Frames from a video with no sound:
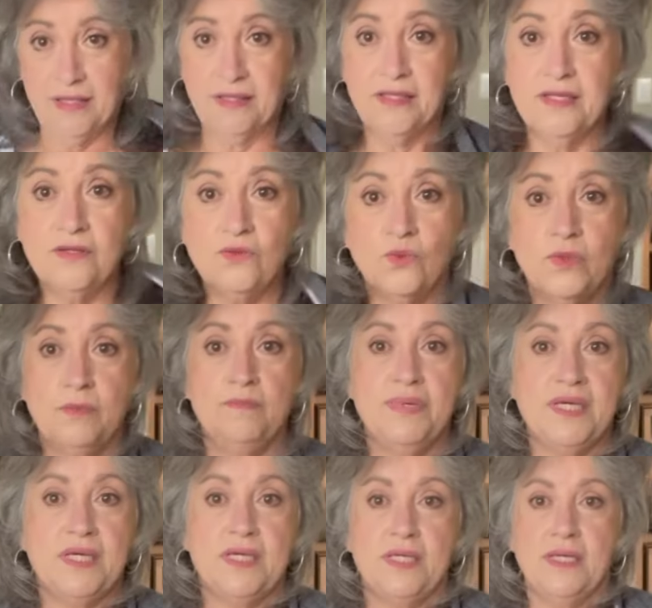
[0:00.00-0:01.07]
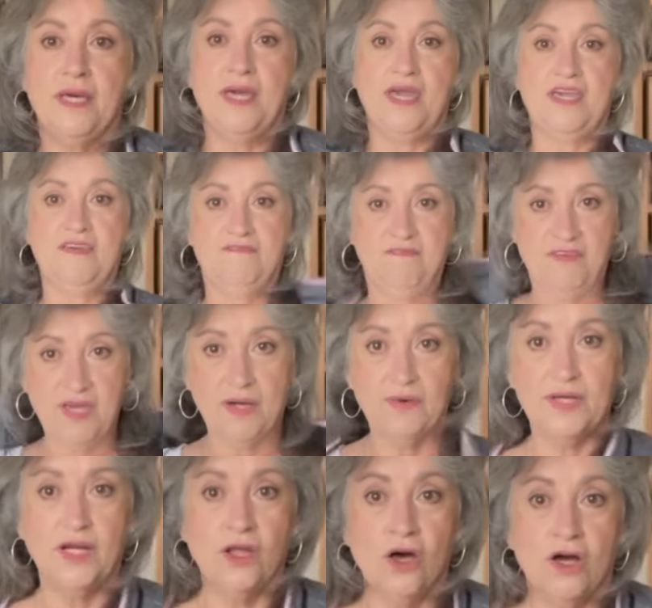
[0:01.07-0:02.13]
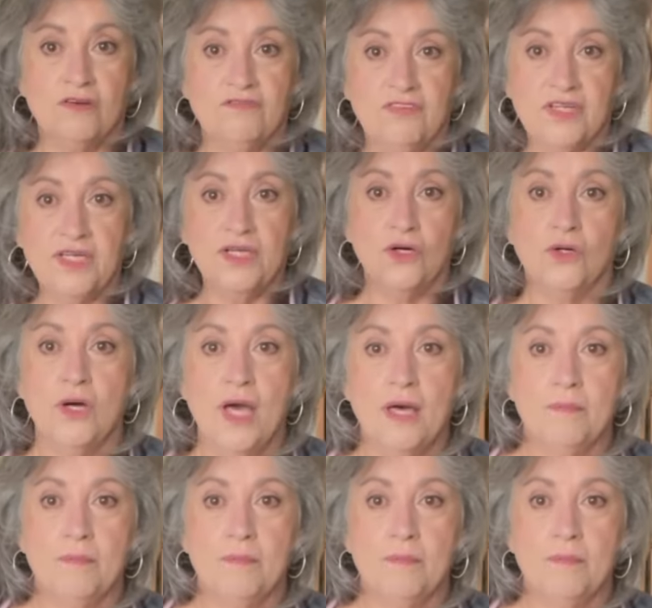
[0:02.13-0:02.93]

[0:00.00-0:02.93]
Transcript: this would be a very long video,